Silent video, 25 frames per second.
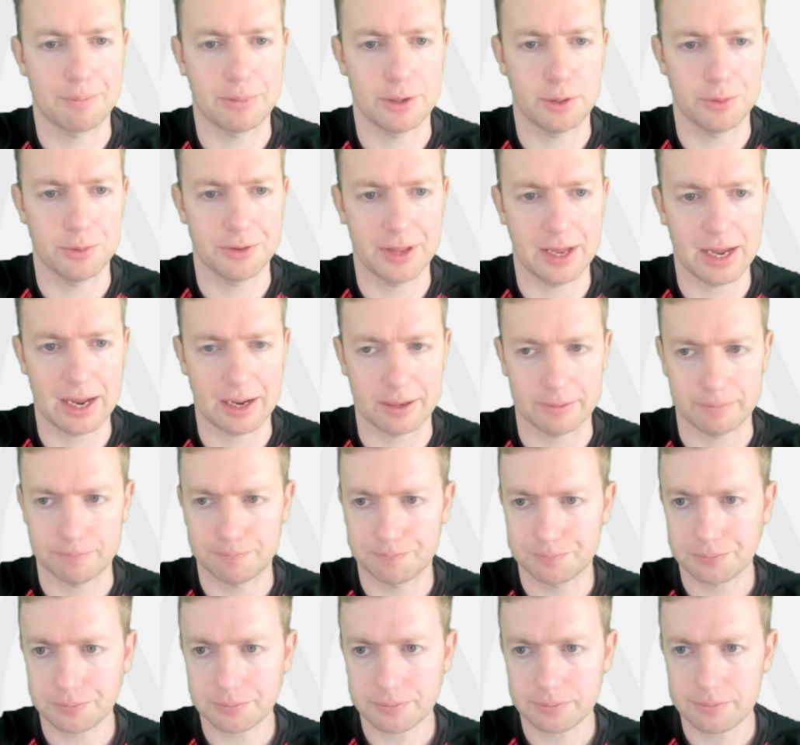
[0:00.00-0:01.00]
with that.
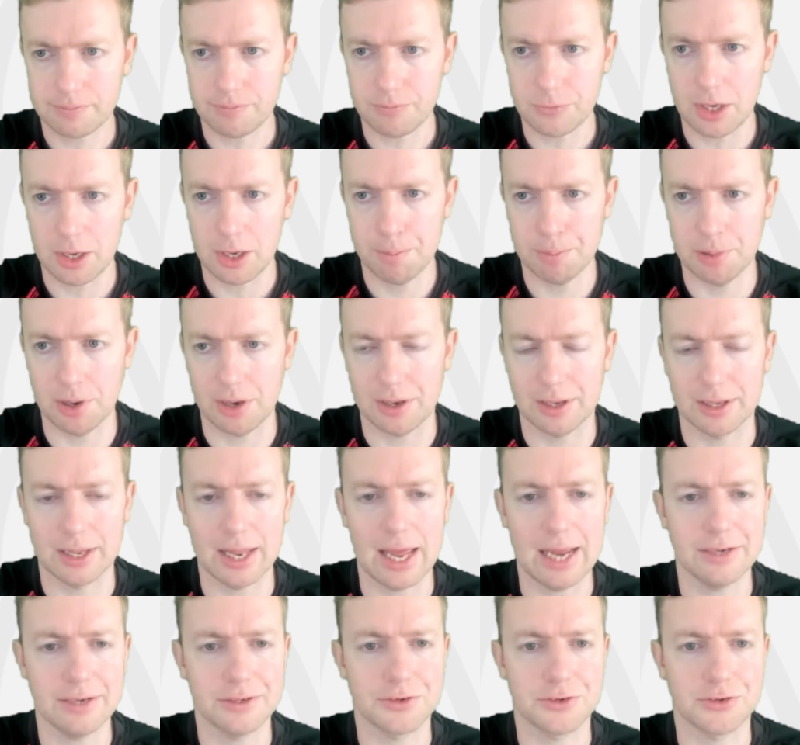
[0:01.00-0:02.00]
But
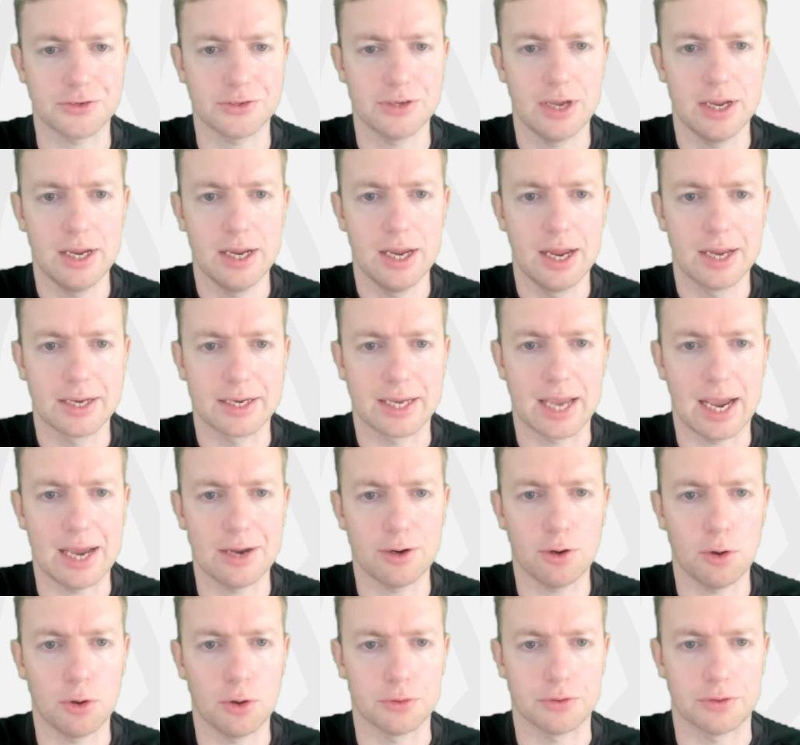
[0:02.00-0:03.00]
let's get
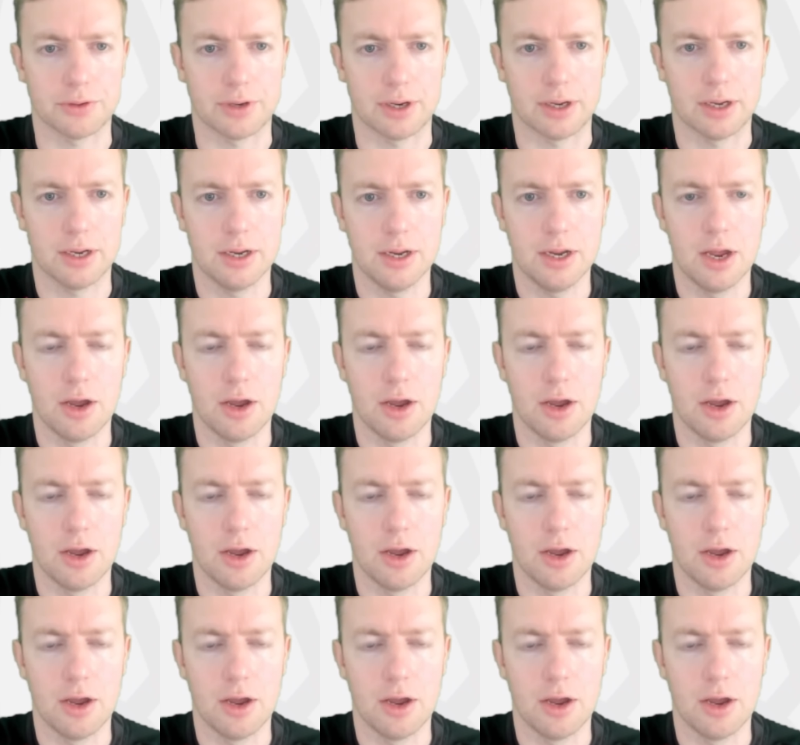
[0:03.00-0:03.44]
on